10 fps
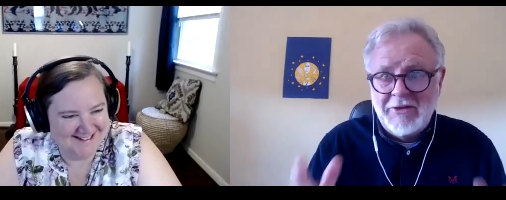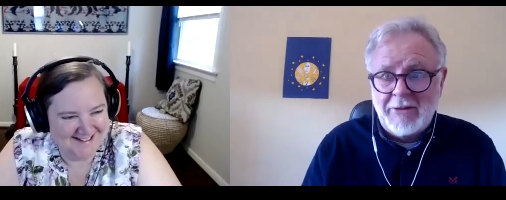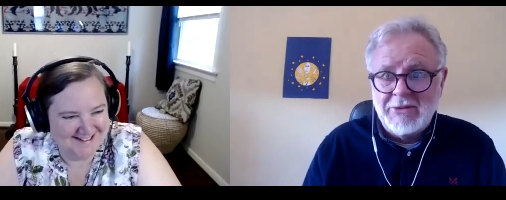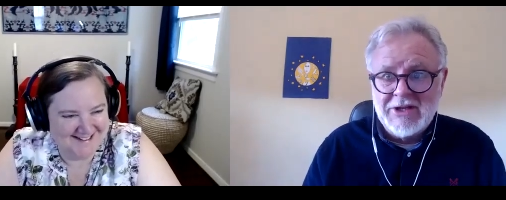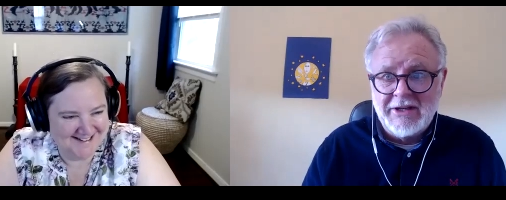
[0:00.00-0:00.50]
Speaker 1: that
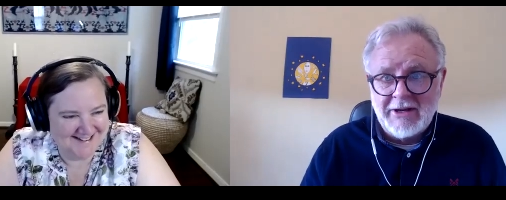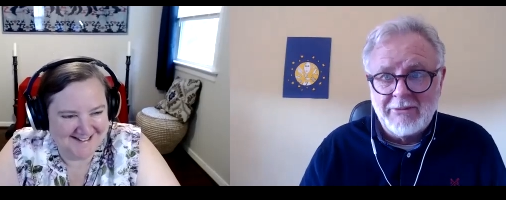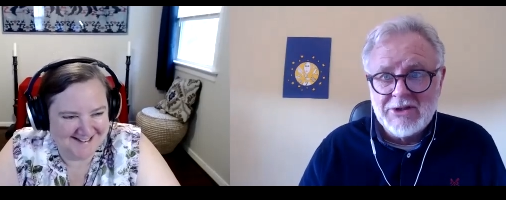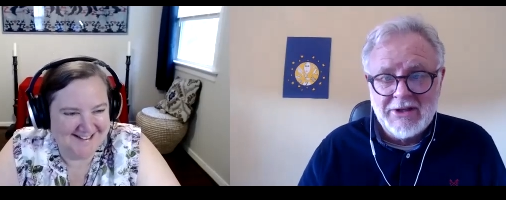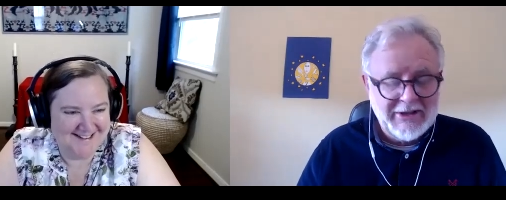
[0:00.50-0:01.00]
was it. That
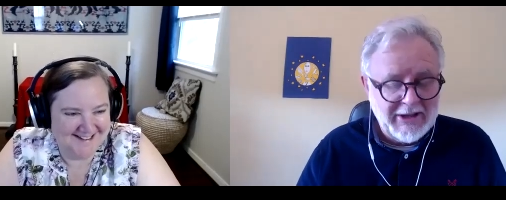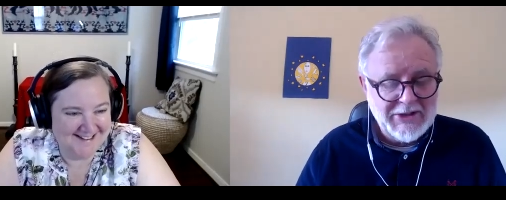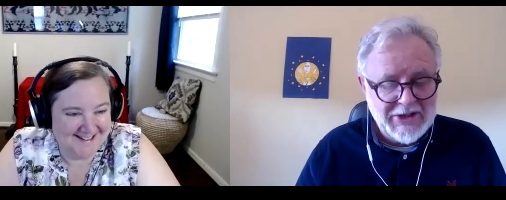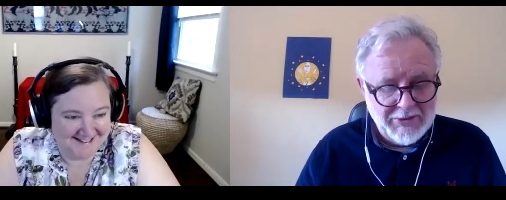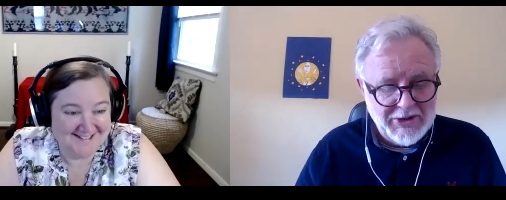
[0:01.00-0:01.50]
was the that
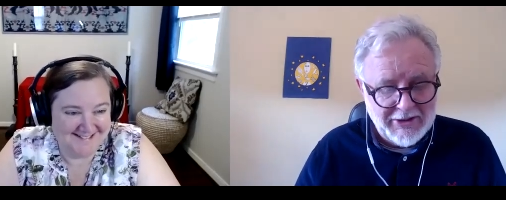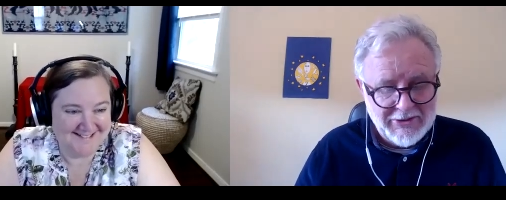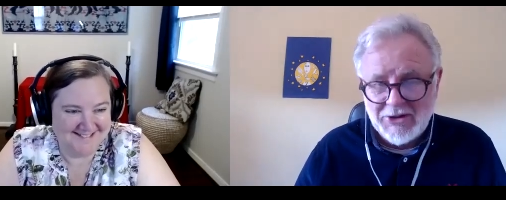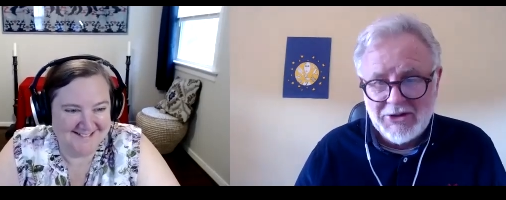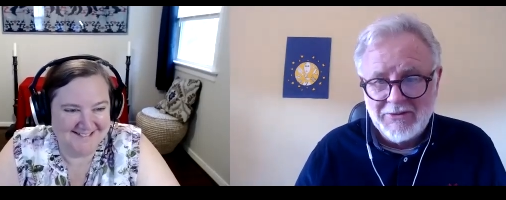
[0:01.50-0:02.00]
was the word I
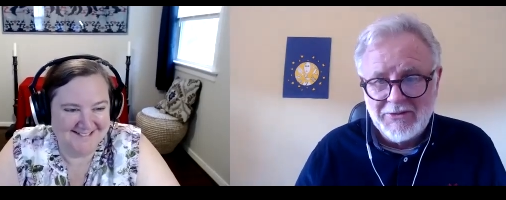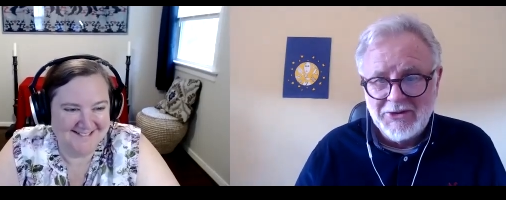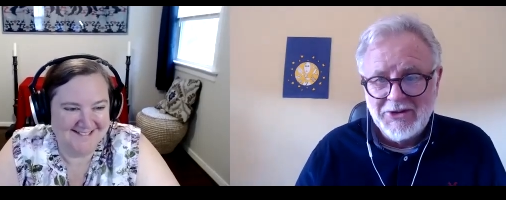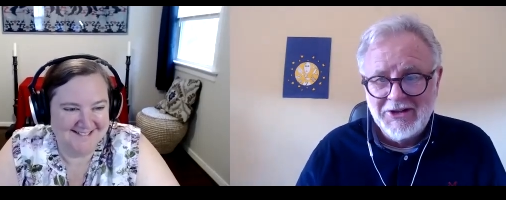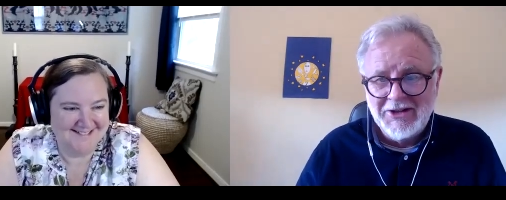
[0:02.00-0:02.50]
was looking
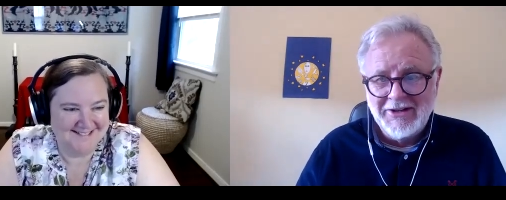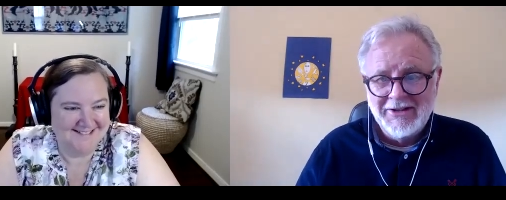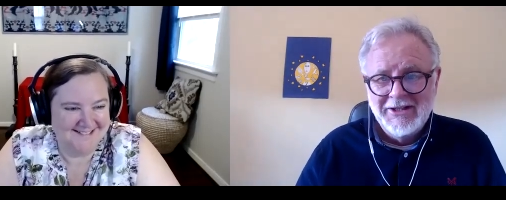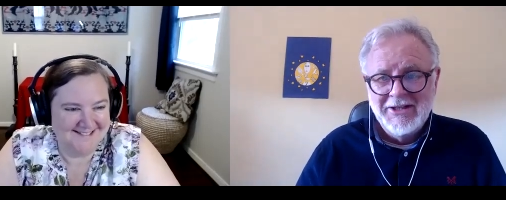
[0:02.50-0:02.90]
for earlier.